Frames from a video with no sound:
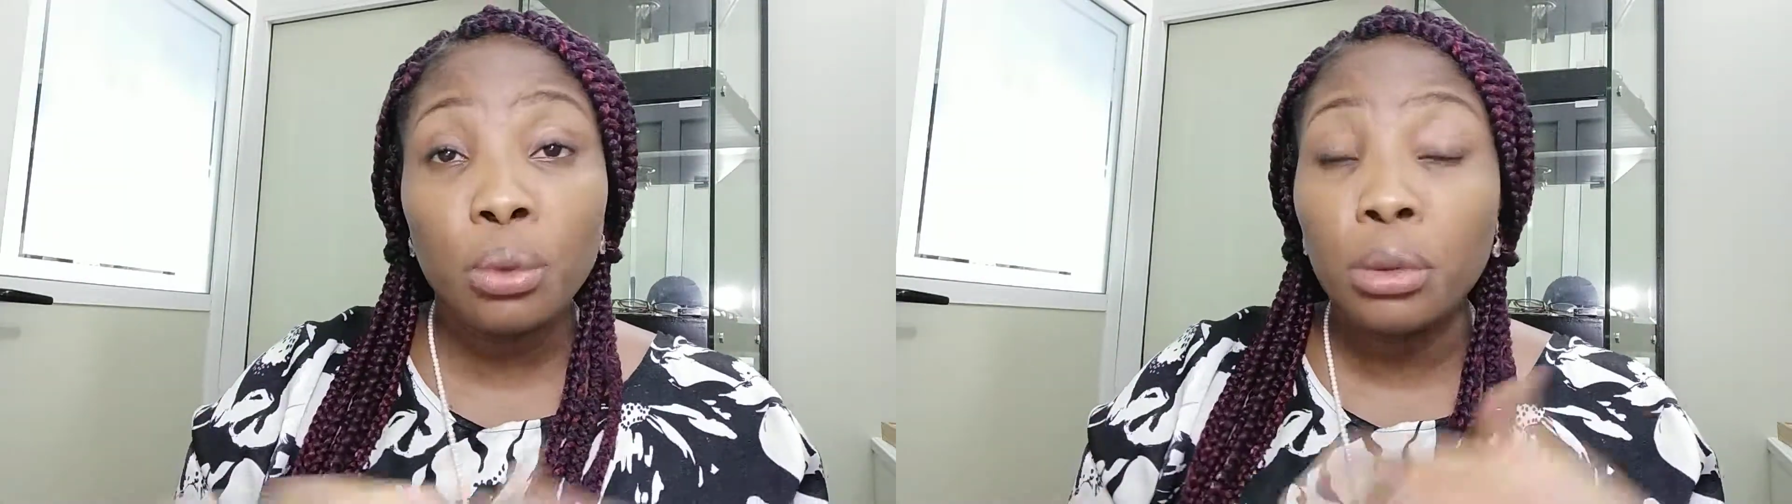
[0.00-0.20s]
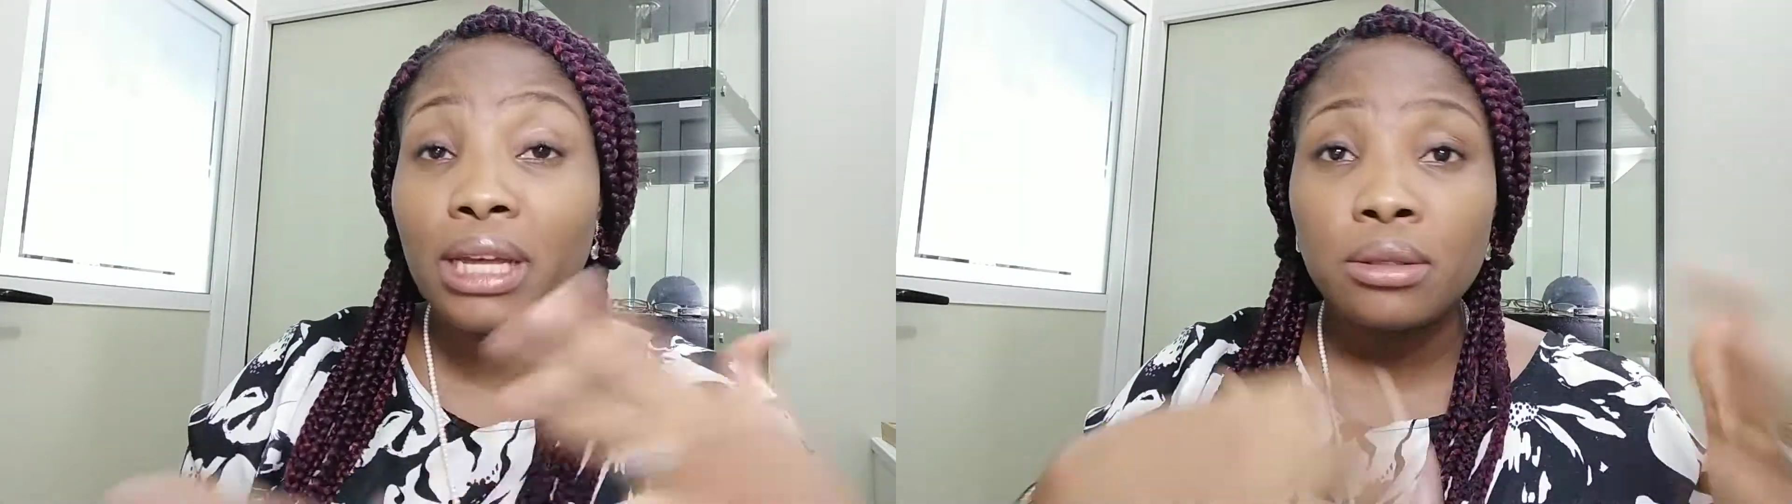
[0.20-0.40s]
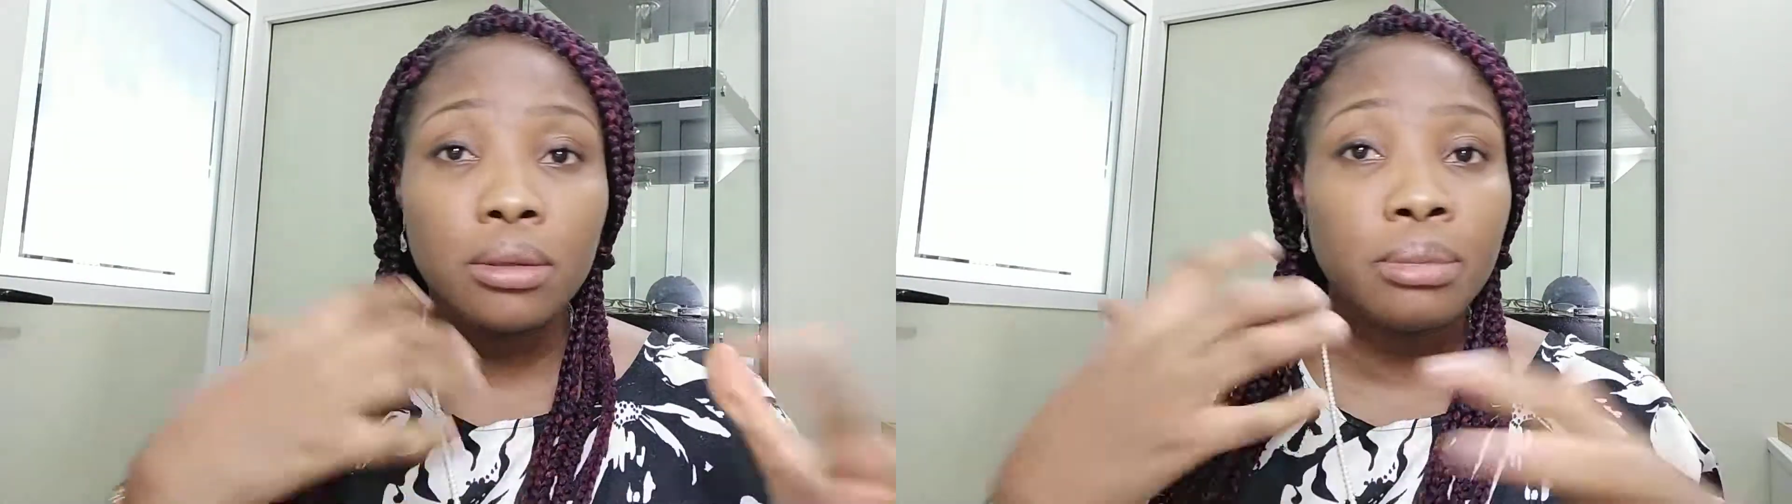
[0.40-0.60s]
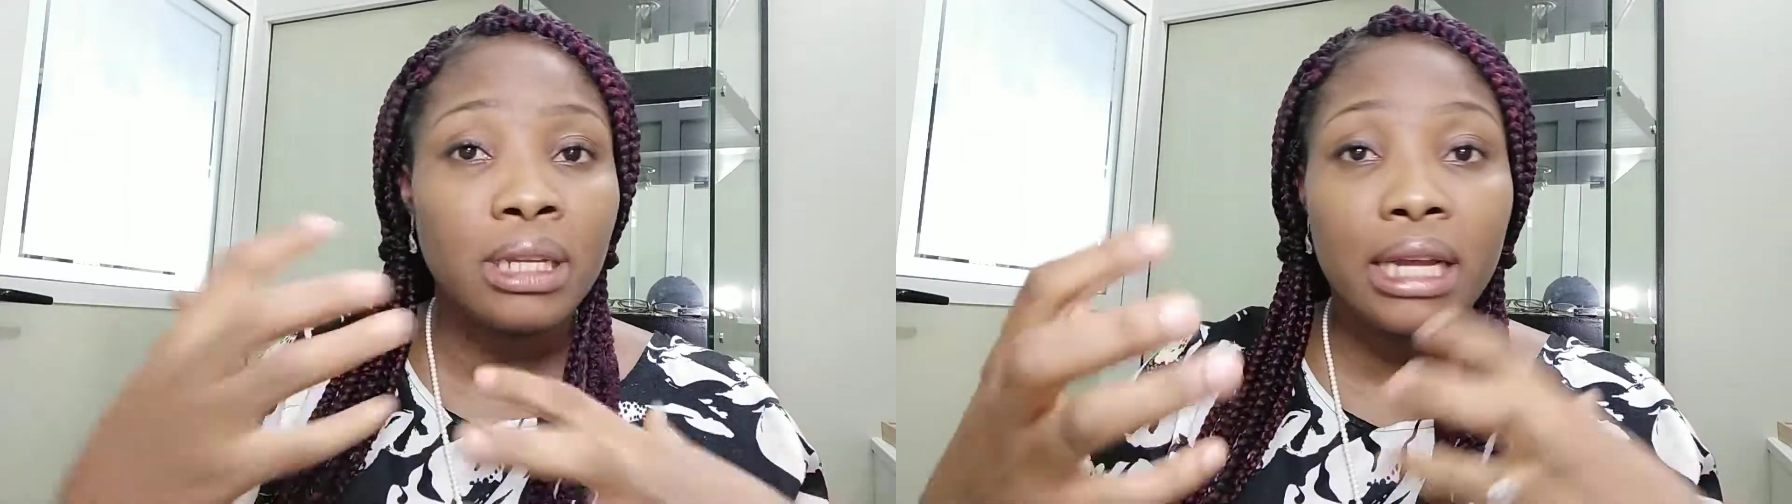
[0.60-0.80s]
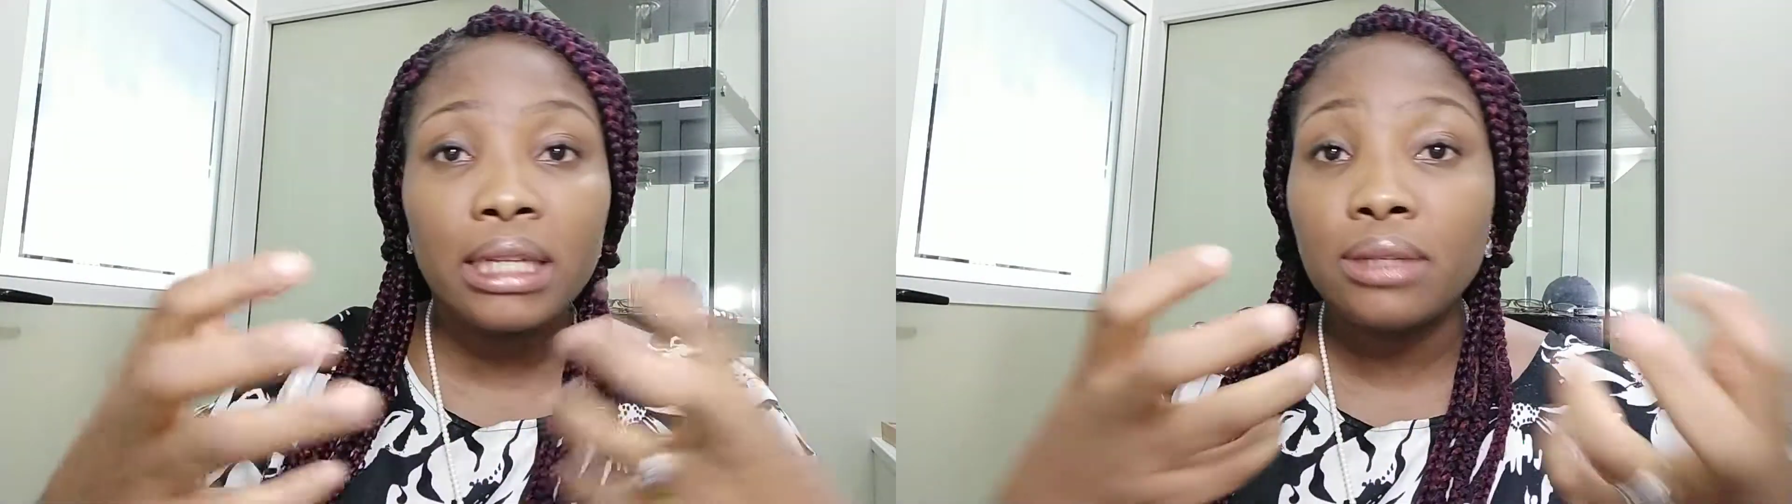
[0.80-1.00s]
or there's
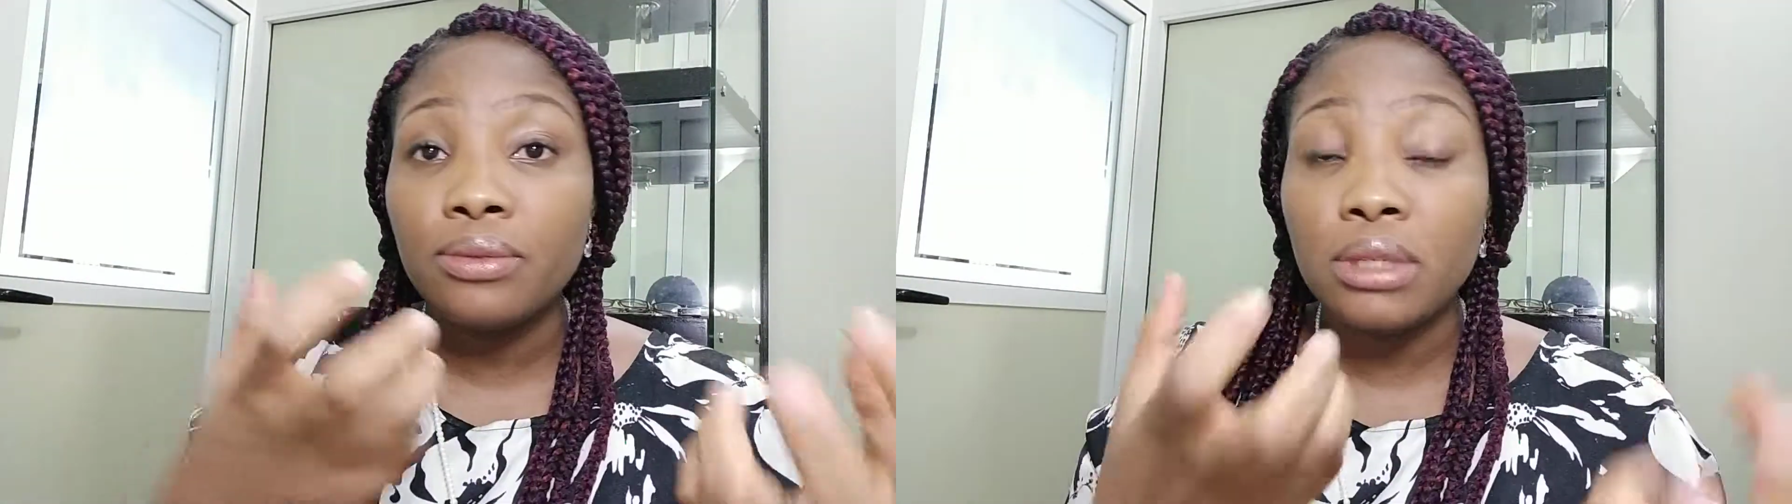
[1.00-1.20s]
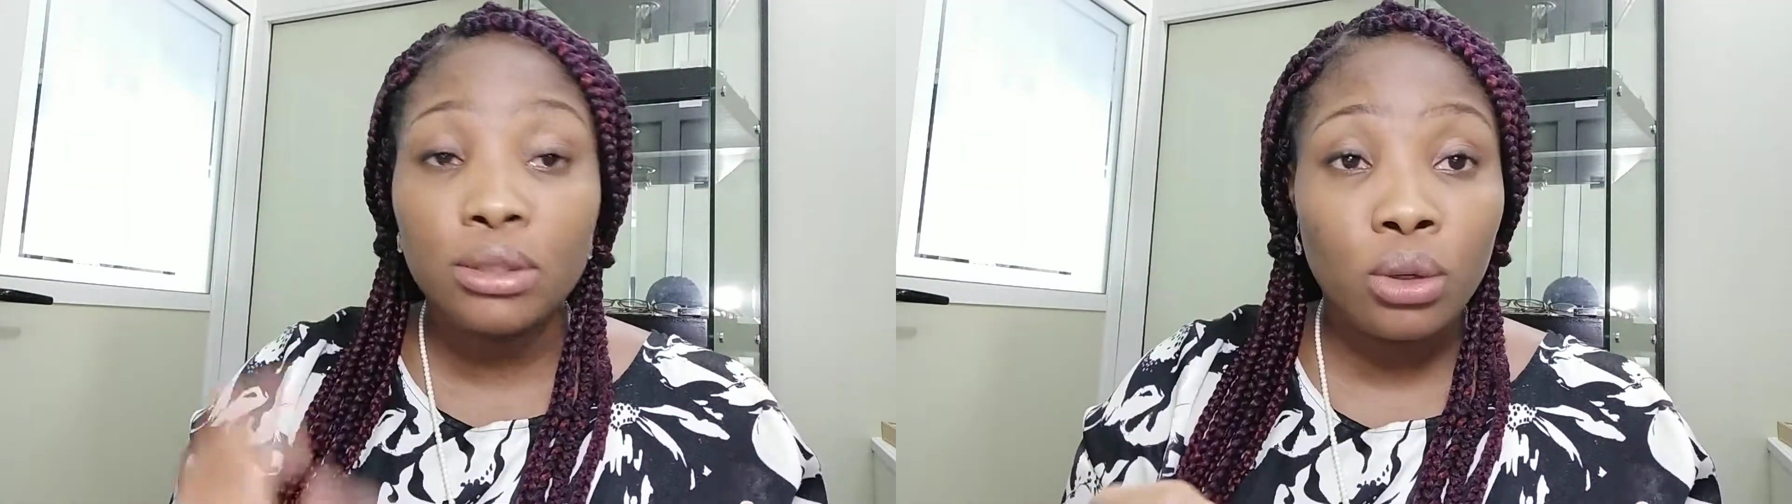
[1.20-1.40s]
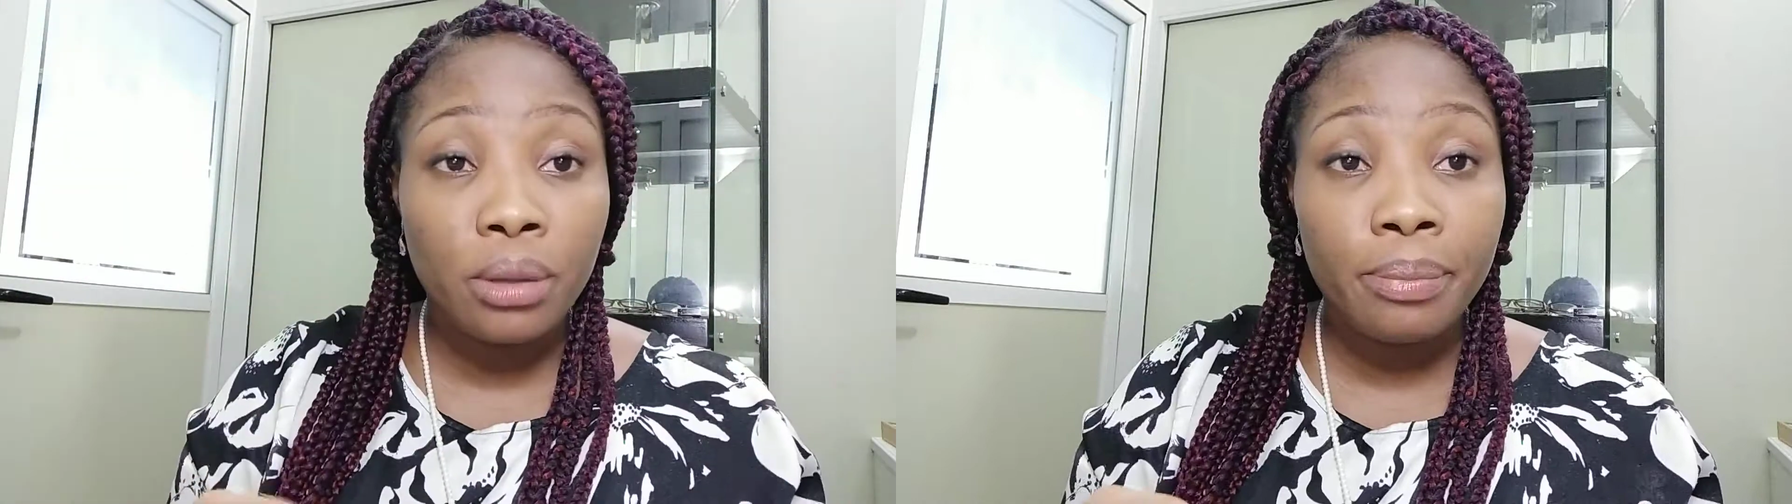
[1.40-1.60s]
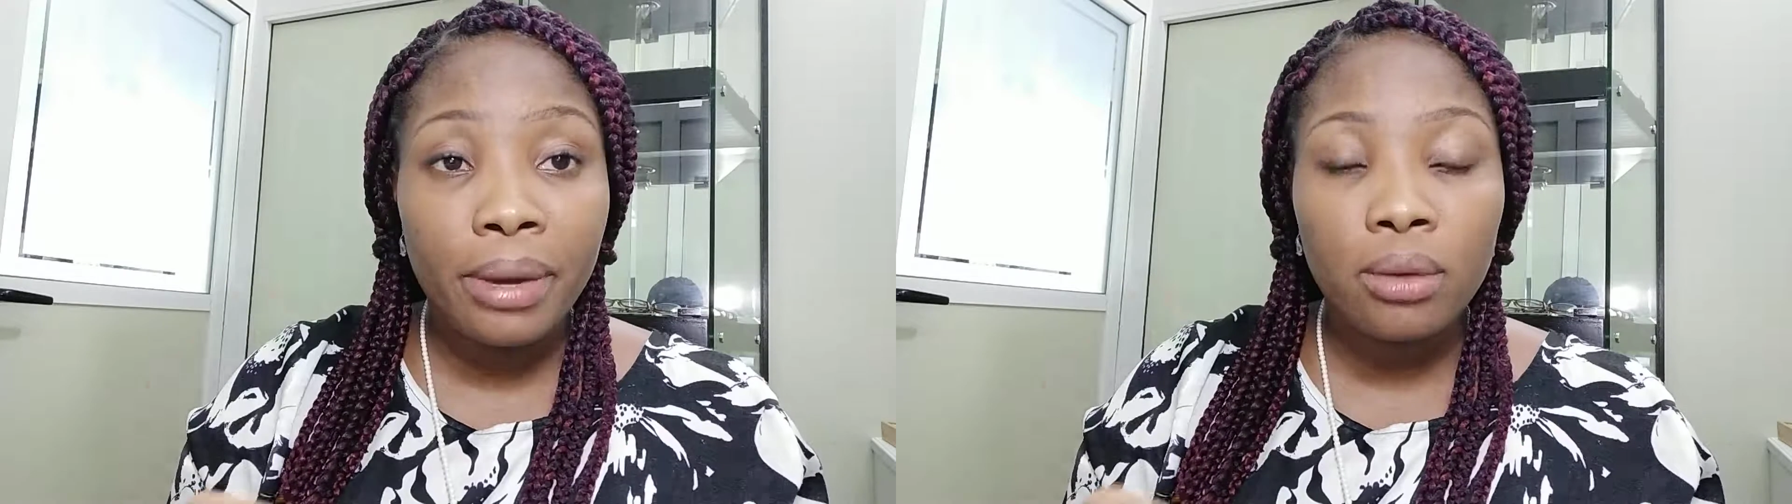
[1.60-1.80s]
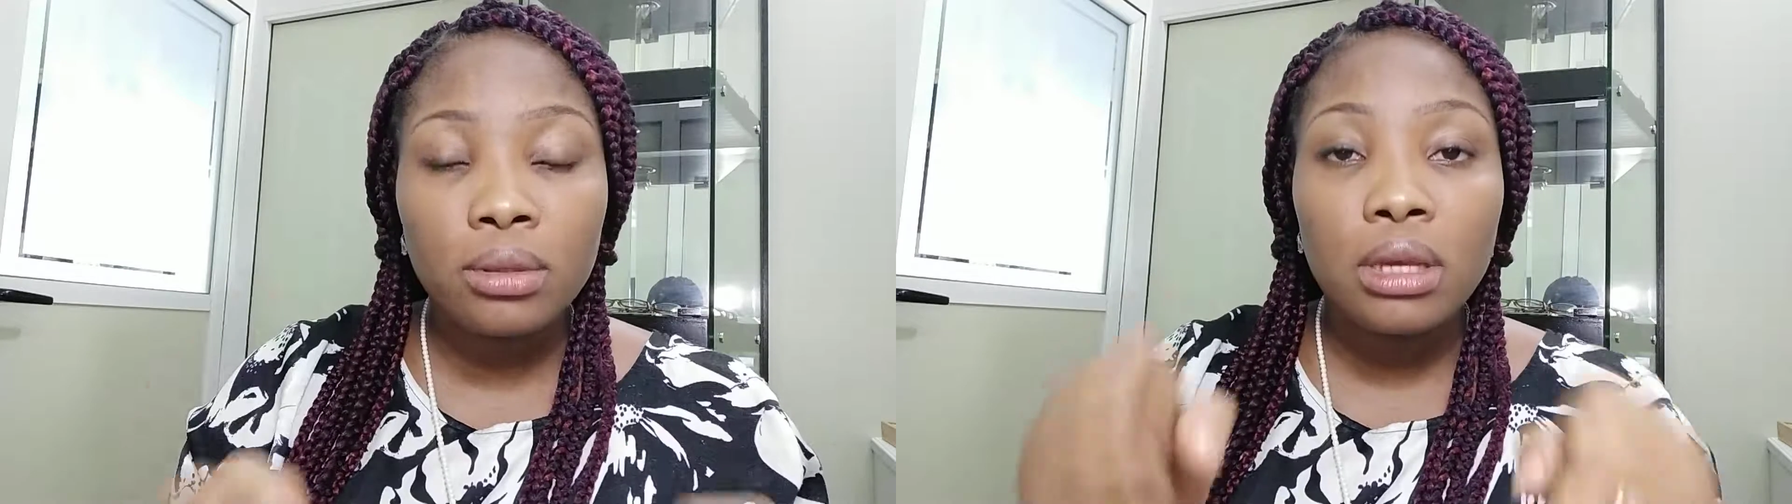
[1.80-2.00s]
something i didn't really talk
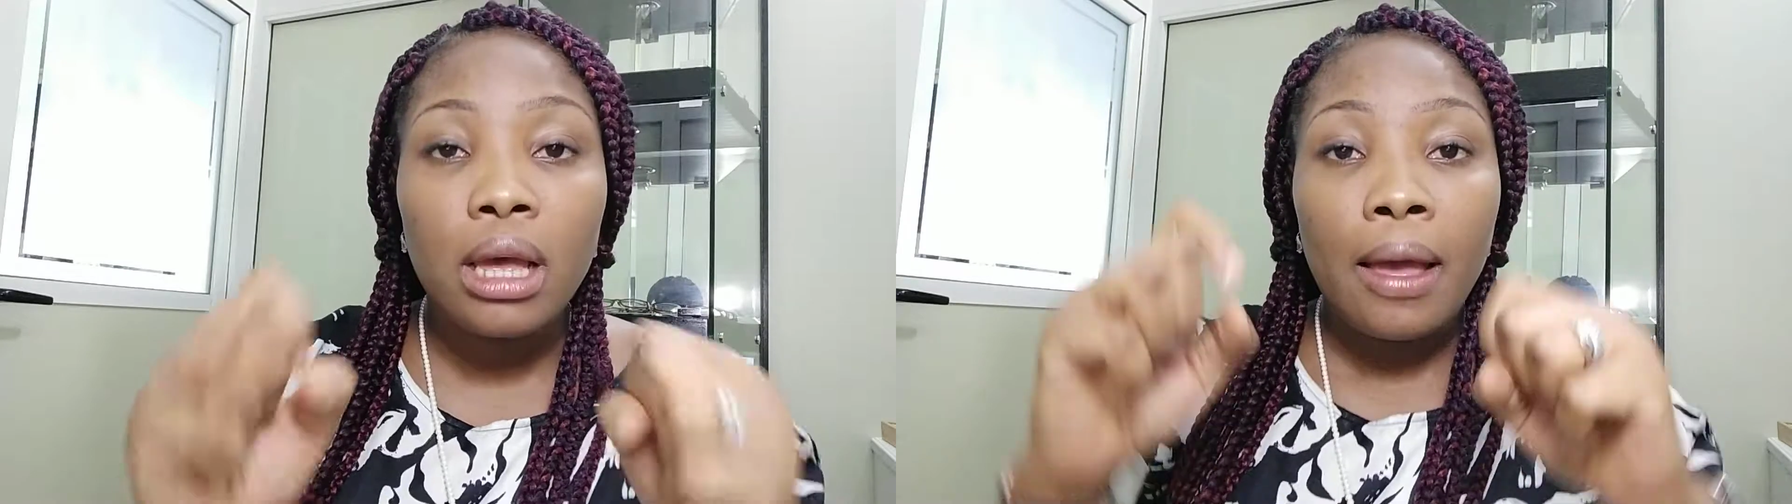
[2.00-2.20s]
about